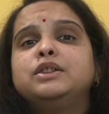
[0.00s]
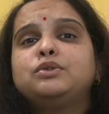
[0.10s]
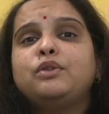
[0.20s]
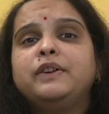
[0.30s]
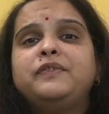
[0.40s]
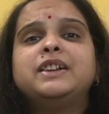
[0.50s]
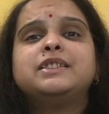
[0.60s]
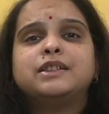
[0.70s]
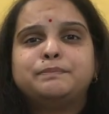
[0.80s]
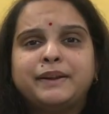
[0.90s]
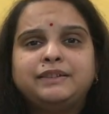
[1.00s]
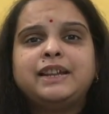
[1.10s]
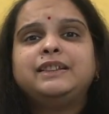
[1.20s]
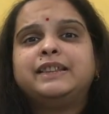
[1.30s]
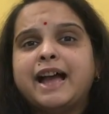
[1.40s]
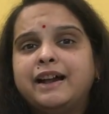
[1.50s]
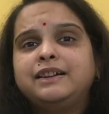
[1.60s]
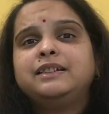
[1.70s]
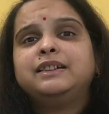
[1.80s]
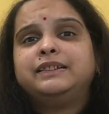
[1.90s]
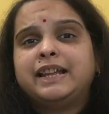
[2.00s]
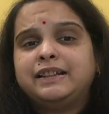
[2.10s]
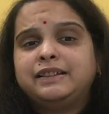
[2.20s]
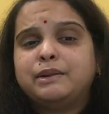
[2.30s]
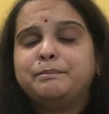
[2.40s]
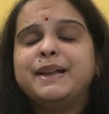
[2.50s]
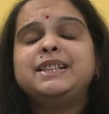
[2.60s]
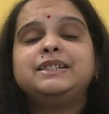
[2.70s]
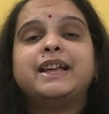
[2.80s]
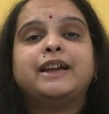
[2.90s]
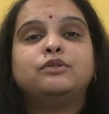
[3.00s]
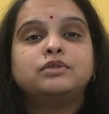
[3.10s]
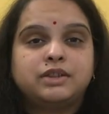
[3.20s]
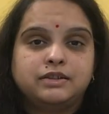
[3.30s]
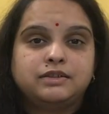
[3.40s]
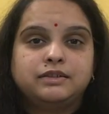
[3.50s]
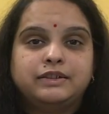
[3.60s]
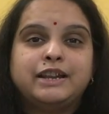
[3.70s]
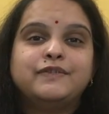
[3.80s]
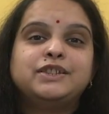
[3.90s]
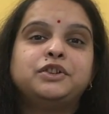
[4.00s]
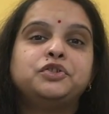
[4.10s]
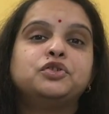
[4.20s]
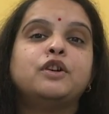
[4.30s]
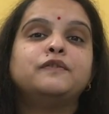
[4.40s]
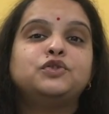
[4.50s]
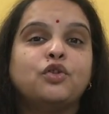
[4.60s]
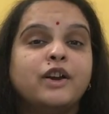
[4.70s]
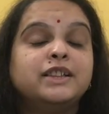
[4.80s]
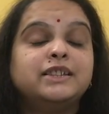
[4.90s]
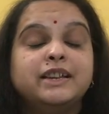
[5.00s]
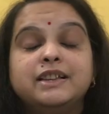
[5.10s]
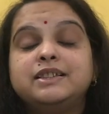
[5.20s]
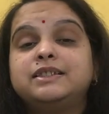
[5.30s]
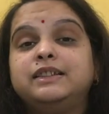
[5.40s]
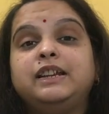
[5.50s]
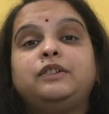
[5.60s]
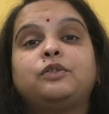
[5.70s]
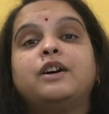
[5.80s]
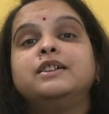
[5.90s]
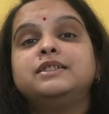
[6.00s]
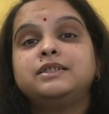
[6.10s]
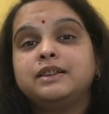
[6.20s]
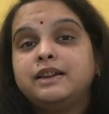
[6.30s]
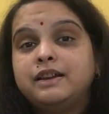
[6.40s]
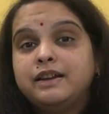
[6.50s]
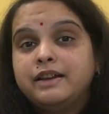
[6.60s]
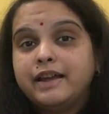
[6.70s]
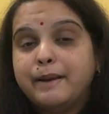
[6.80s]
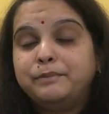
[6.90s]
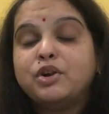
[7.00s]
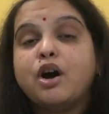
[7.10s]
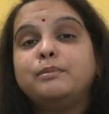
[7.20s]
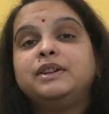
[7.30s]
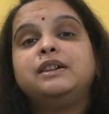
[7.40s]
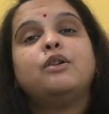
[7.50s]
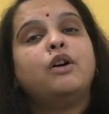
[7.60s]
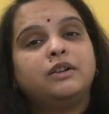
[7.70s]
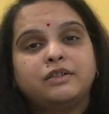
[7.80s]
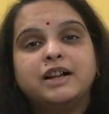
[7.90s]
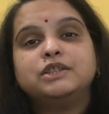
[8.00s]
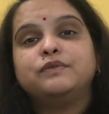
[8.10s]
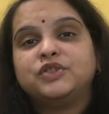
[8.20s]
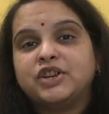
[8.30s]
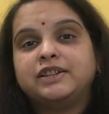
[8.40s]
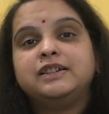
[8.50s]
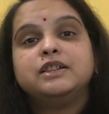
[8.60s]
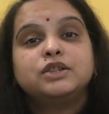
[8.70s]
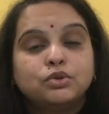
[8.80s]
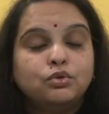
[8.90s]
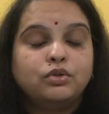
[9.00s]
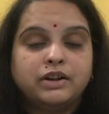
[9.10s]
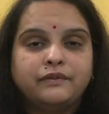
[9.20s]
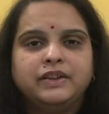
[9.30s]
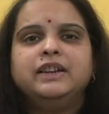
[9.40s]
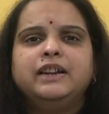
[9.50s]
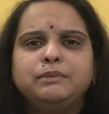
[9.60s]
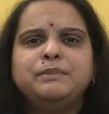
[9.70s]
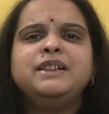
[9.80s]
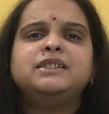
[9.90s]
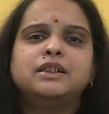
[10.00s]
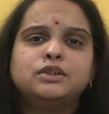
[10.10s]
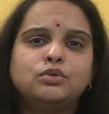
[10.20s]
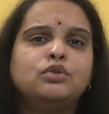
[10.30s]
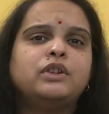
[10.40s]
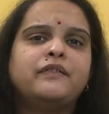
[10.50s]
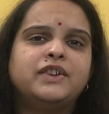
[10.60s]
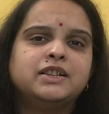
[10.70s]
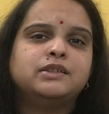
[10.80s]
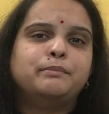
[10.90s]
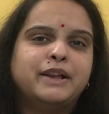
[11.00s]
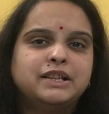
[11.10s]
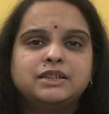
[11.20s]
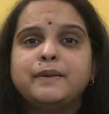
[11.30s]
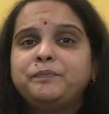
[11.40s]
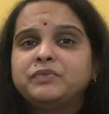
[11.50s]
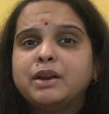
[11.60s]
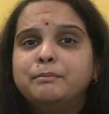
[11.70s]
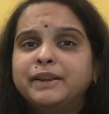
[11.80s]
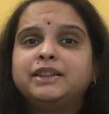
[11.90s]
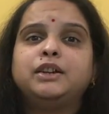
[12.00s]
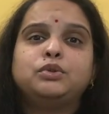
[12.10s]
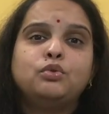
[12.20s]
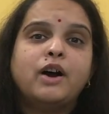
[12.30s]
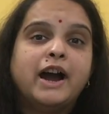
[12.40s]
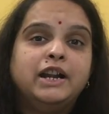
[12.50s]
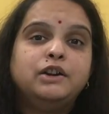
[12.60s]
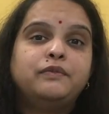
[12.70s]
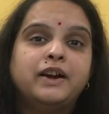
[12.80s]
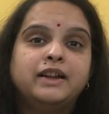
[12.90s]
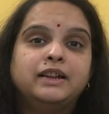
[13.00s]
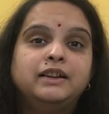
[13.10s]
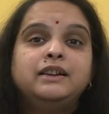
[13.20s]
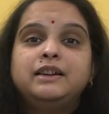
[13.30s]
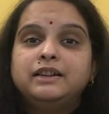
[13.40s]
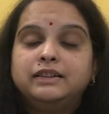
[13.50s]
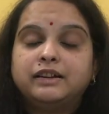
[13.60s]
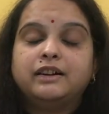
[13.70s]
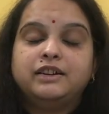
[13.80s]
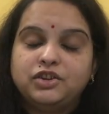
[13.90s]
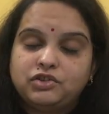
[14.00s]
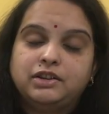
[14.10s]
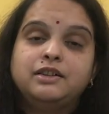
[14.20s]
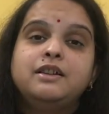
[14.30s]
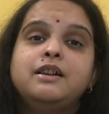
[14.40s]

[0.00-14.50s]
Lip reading: So if you are suspecting that, then the best diagnosis, the investigation of choice is the transabdominal or transvaginal sonography. It means the sonography is the best method to identify the condition.